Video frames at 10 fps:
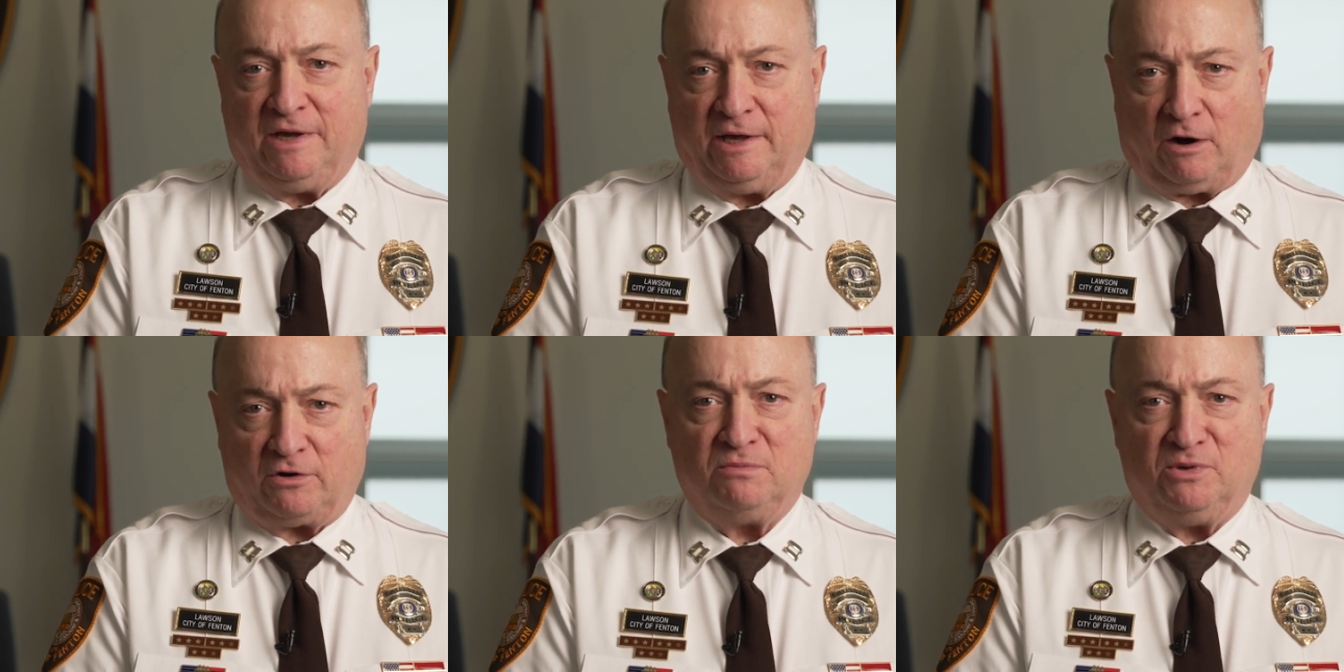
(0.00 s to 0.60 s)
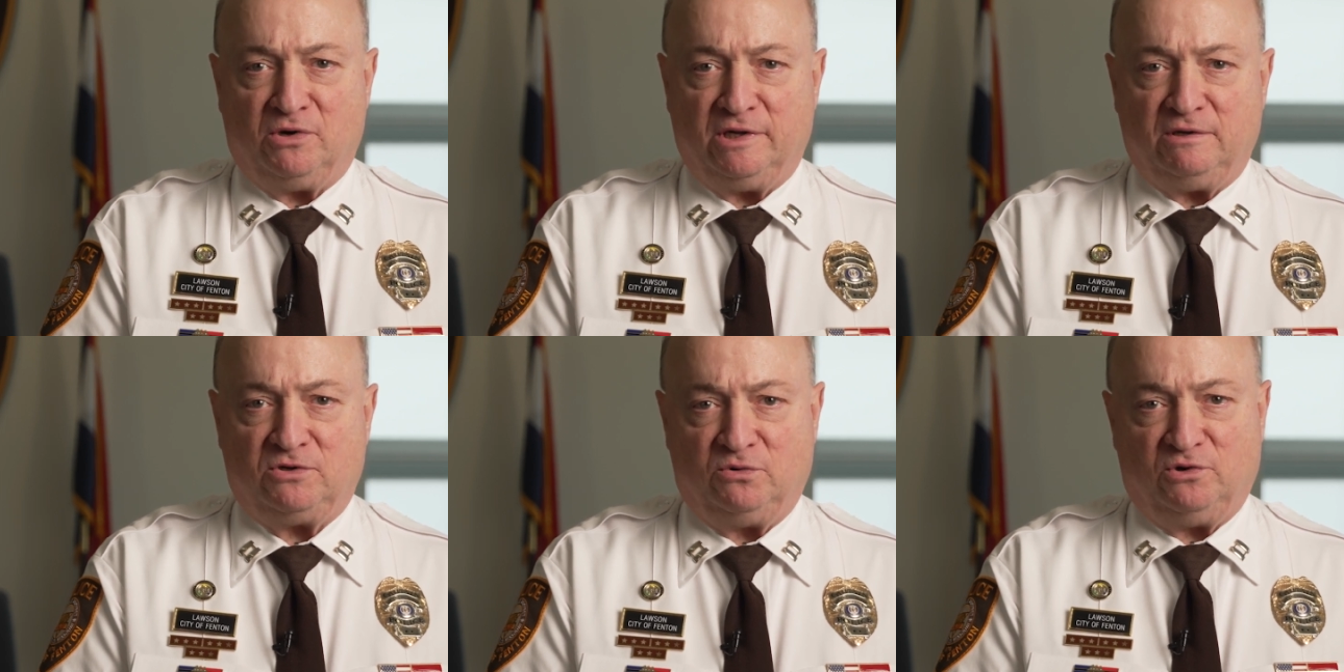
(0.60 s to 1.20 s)
in our
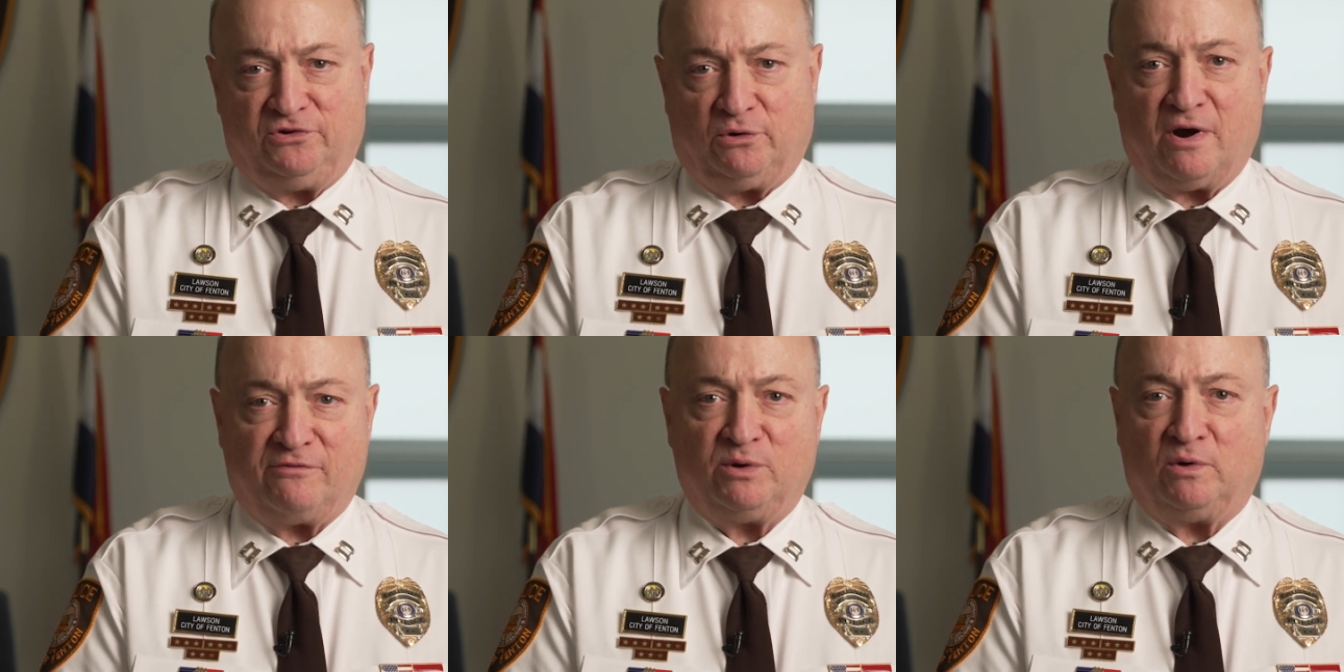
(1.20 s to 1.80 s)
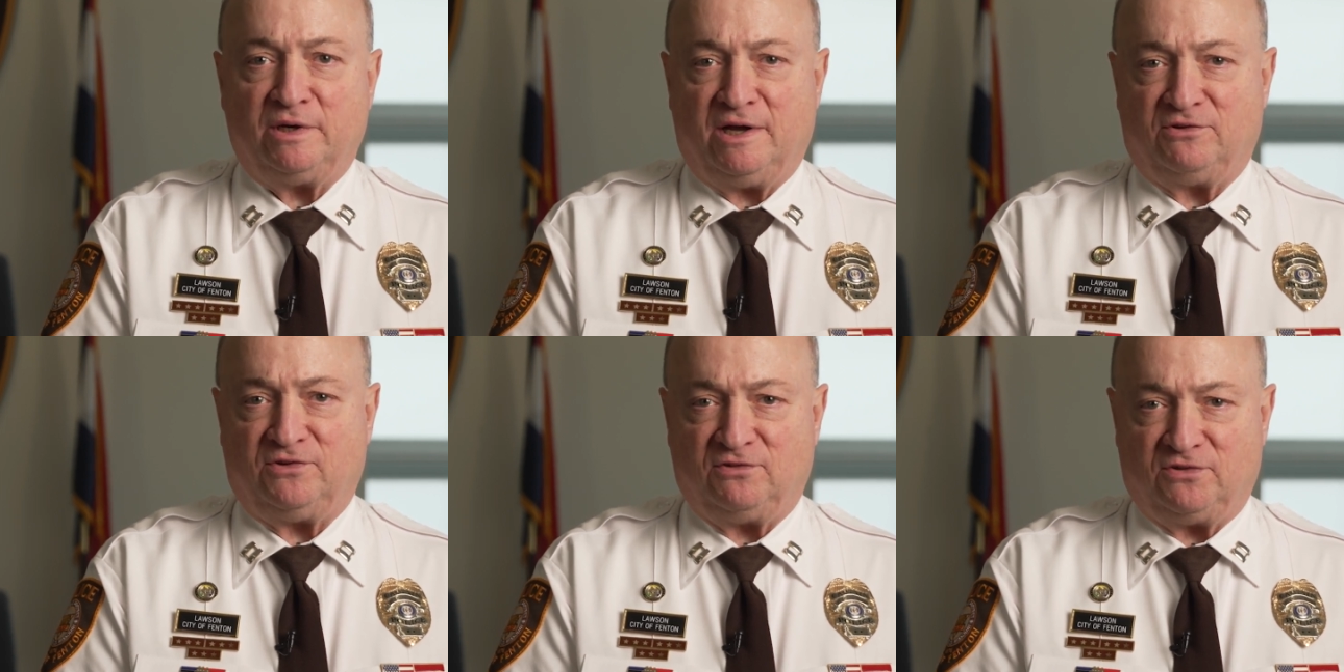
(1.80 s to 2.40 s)
community to ensure everyone
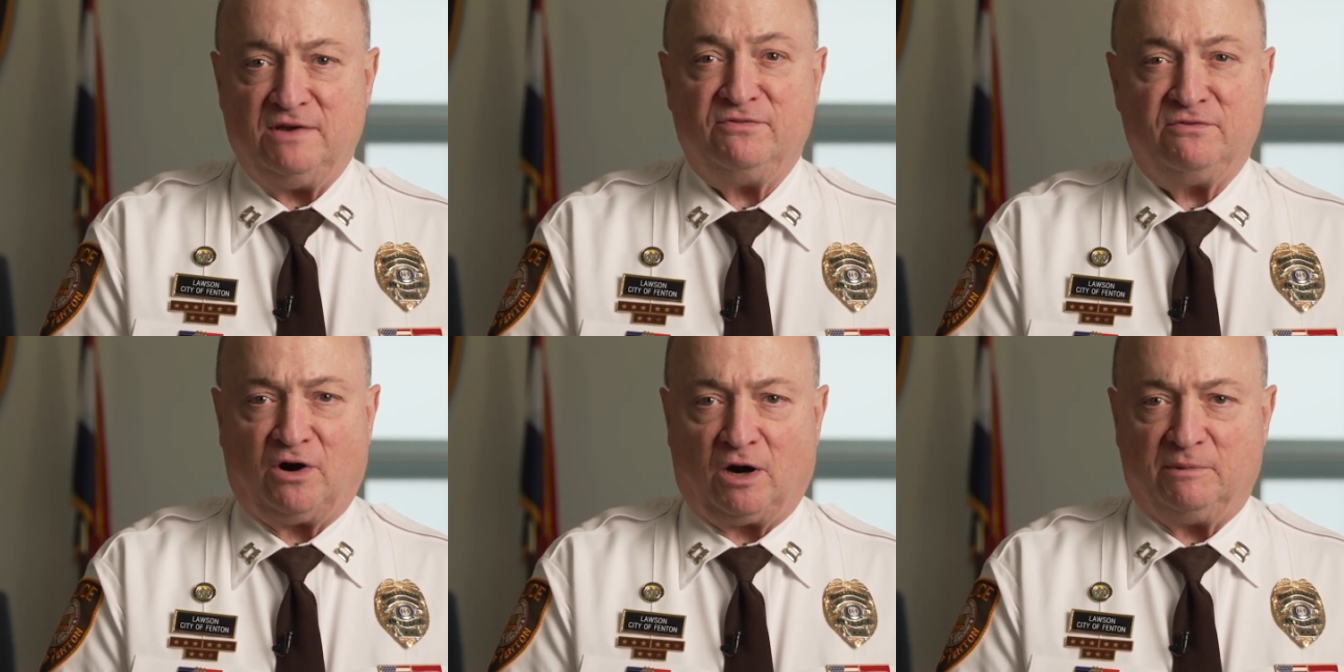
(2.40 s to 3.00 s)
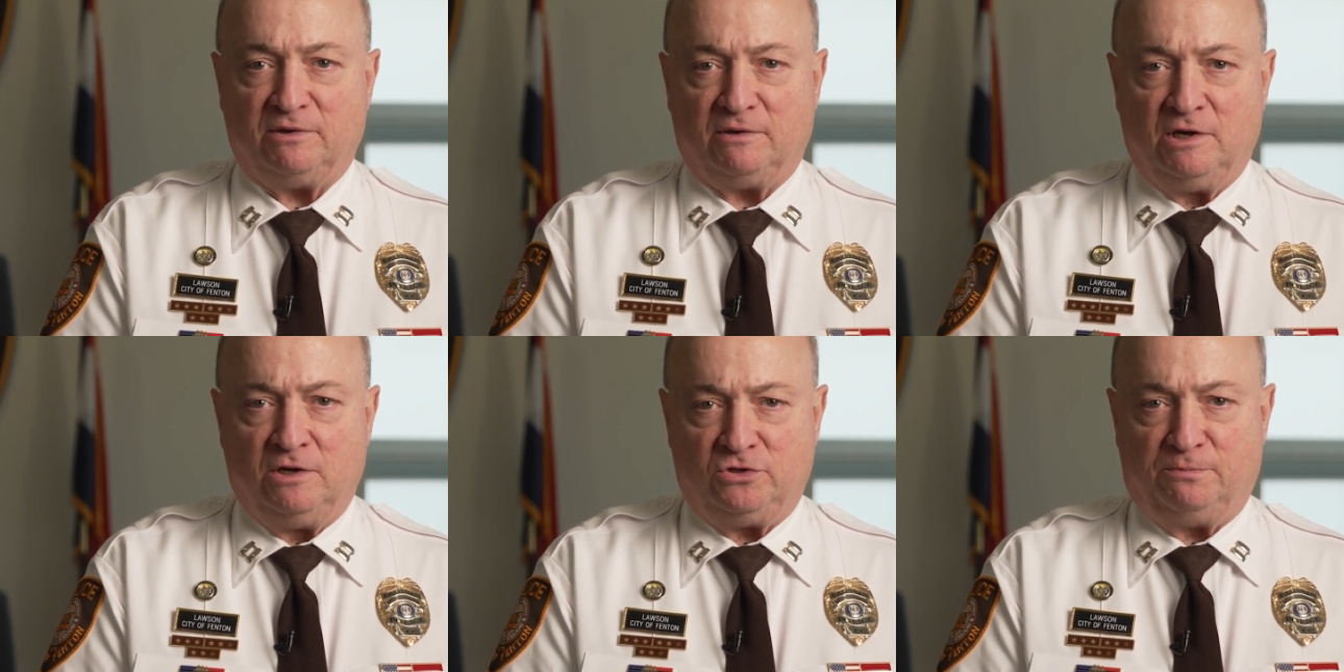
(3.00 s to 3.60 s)
has a safe environment
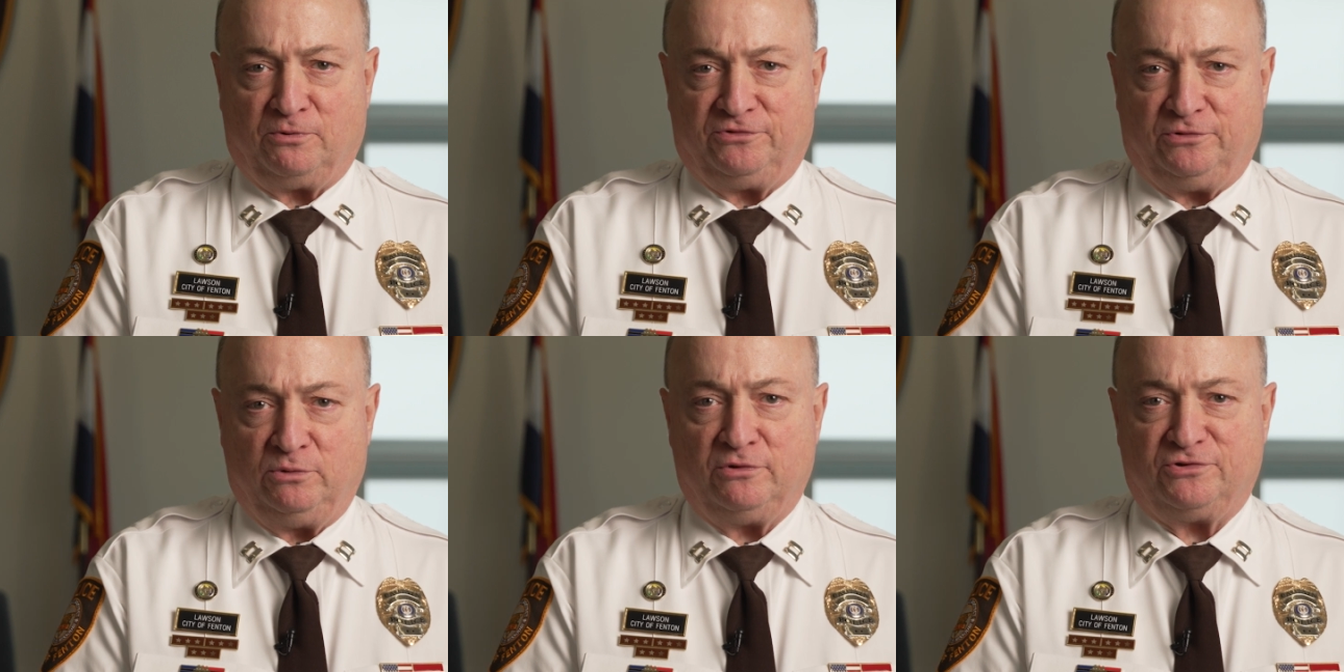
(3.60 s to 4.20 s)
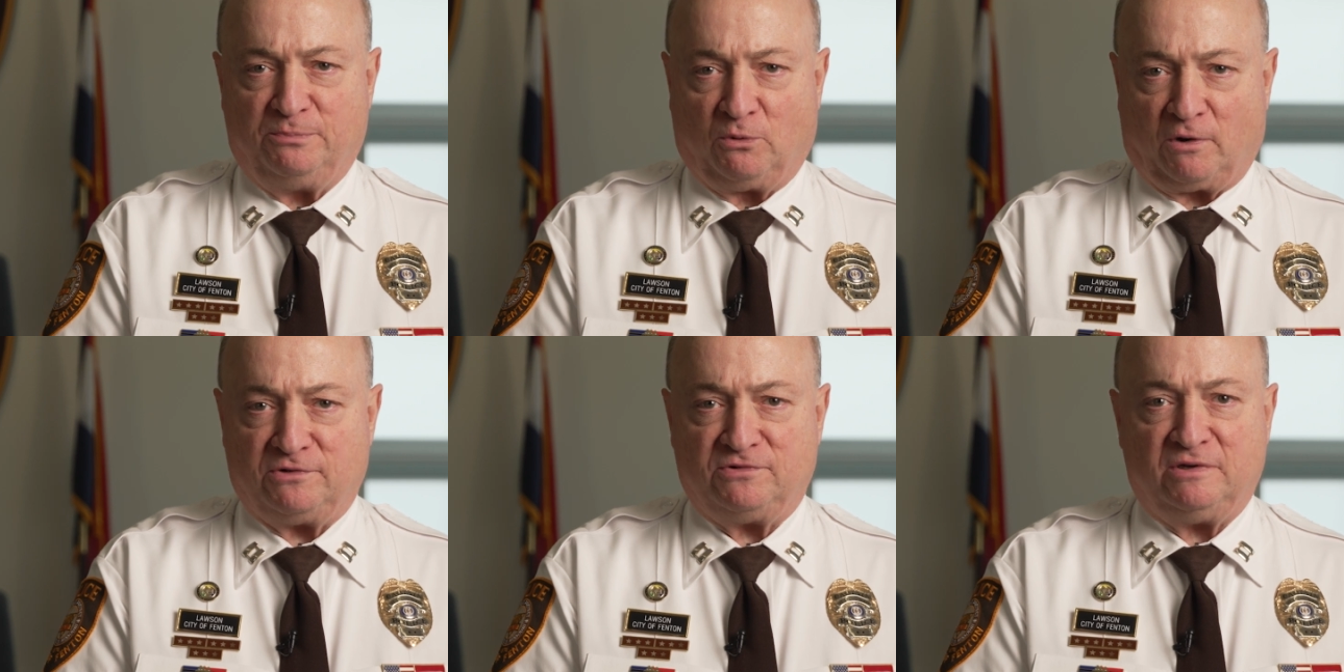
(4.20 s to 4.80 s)
to pursue their
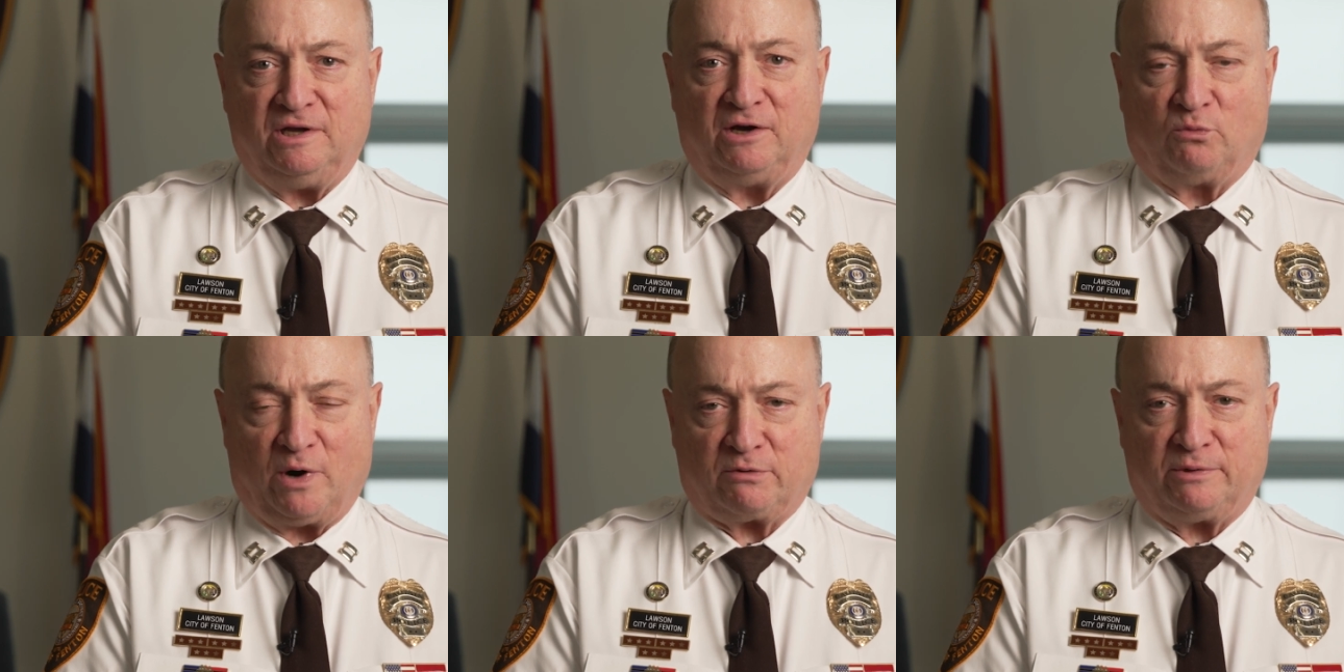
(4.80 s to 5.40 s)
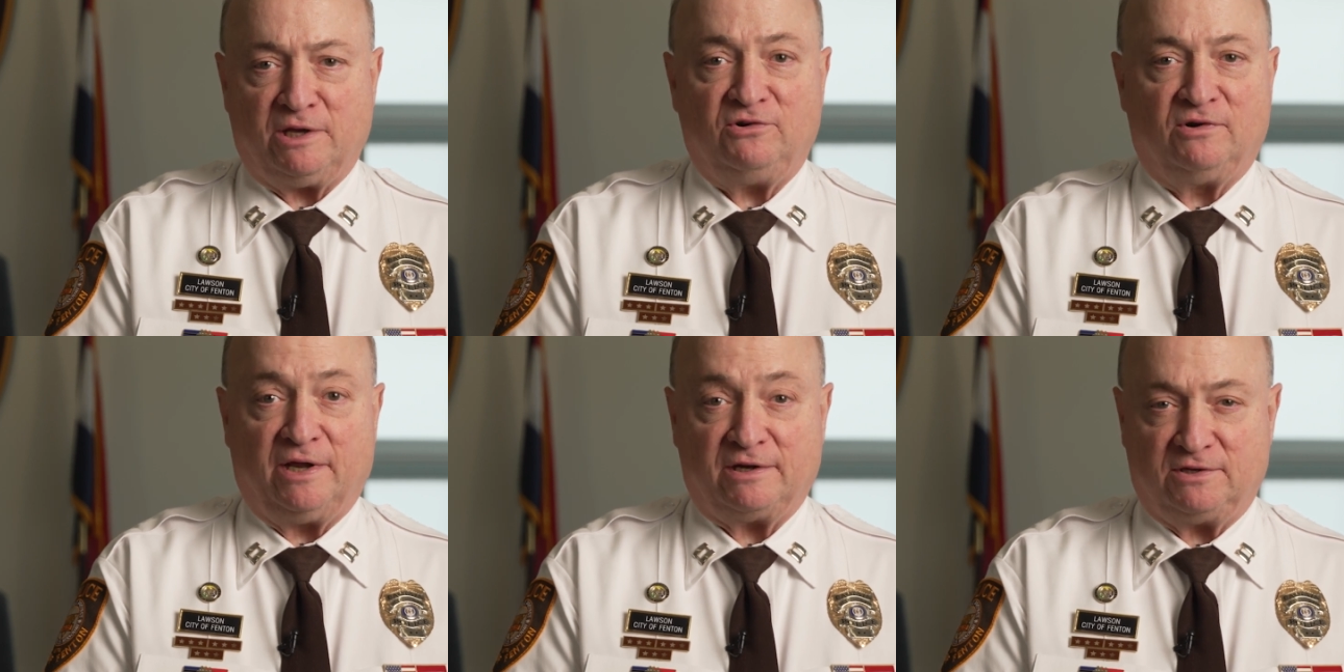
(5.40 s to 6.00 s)
sports and
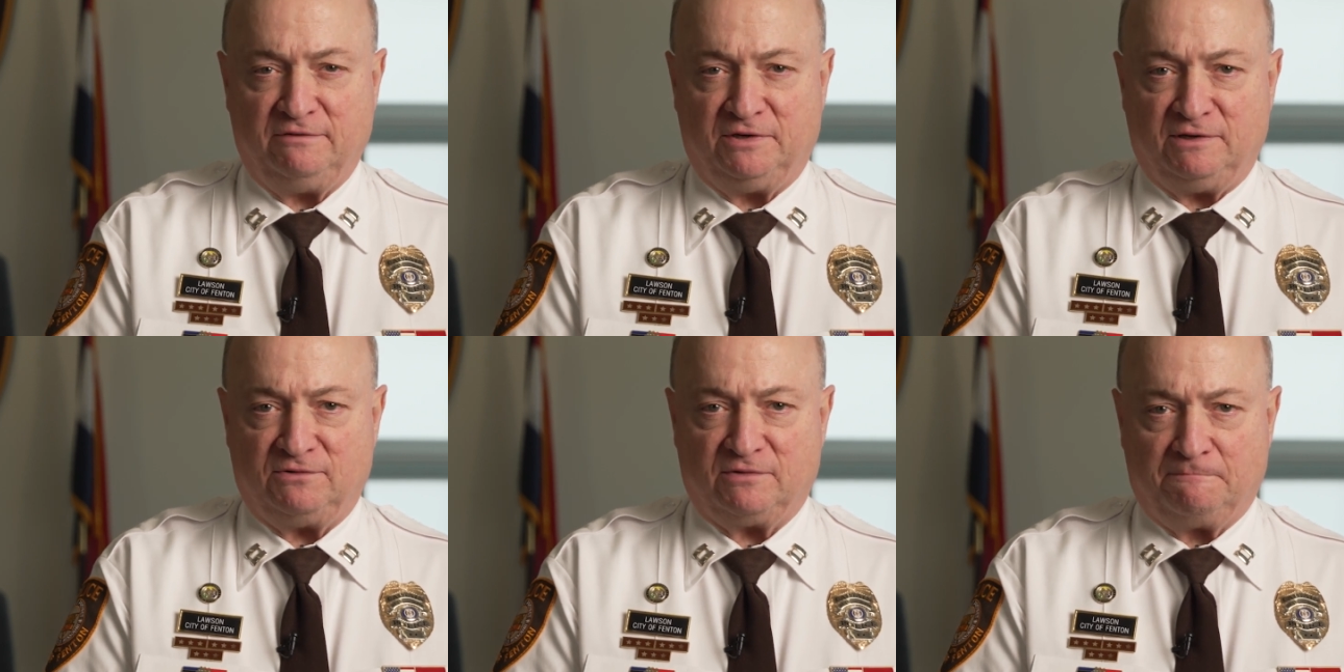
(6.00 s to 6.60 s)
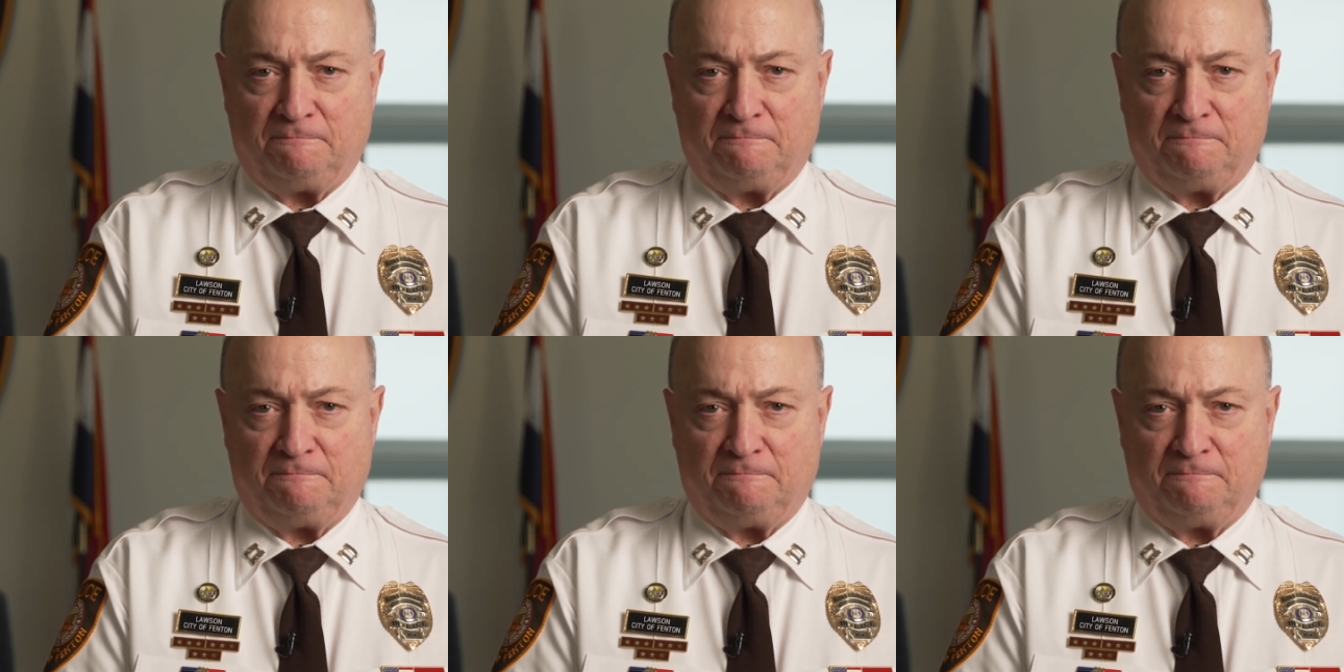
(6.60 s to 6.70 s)
recreational activities.